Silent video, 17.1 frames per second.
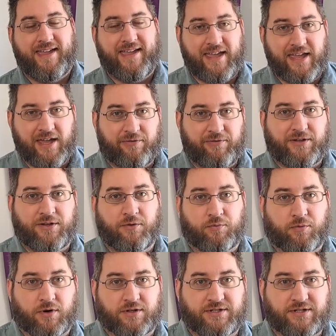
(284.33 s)
if you
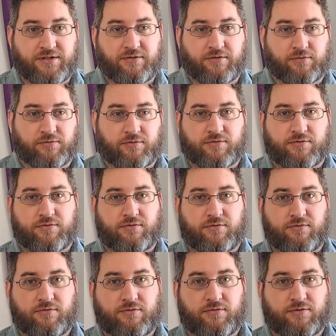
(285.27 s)
were to
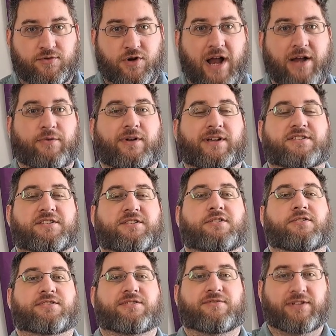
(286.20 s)
try to
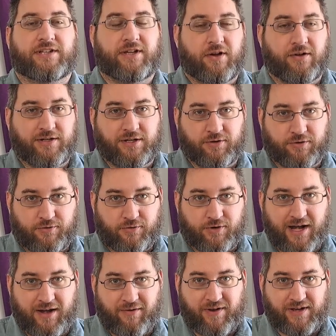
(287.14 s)
exclusively go to your
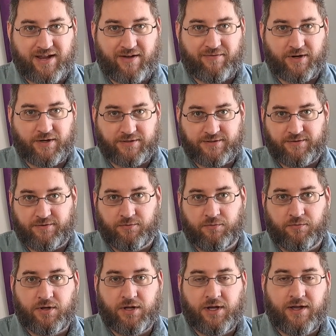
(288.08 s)
creative endeavor
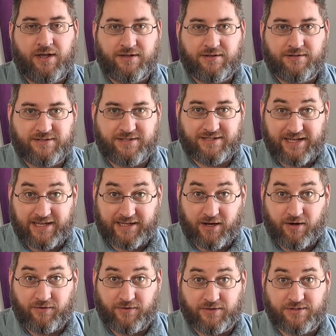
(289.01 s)
to take
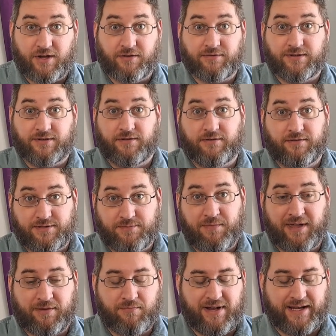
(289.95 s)
care of yourself, to
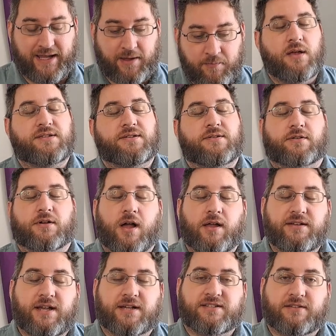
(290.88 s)
make money. So the
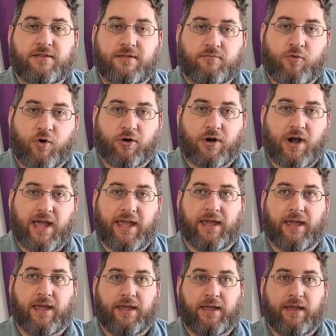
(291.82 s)
context of the
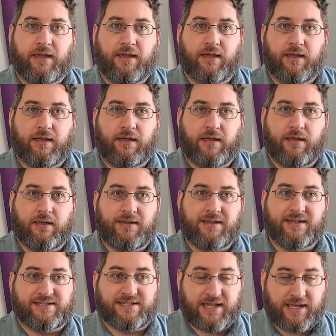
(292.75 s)
Moirai
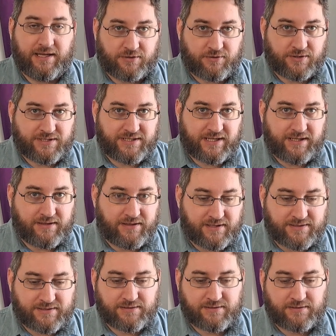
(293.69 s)
is interesting in
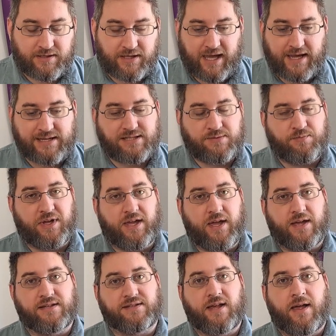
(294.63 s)
this case
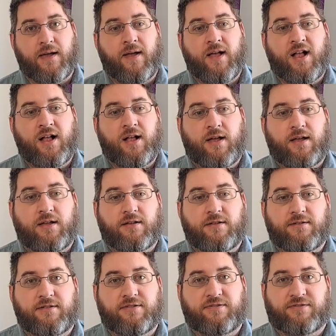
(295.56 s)
because
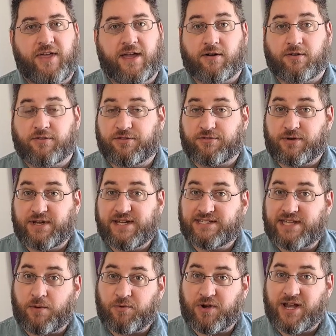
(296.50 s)
They are three
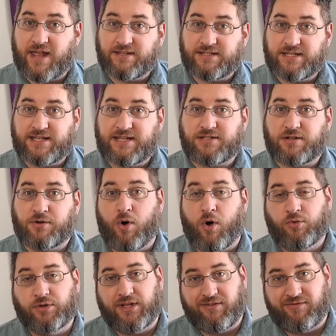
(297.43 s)
separate entities who
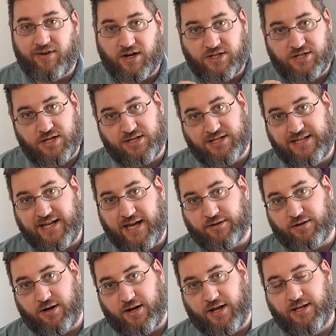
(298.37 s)
only function
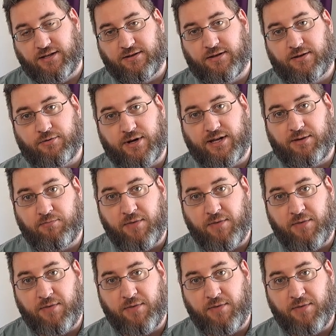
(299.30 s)
together in the Greek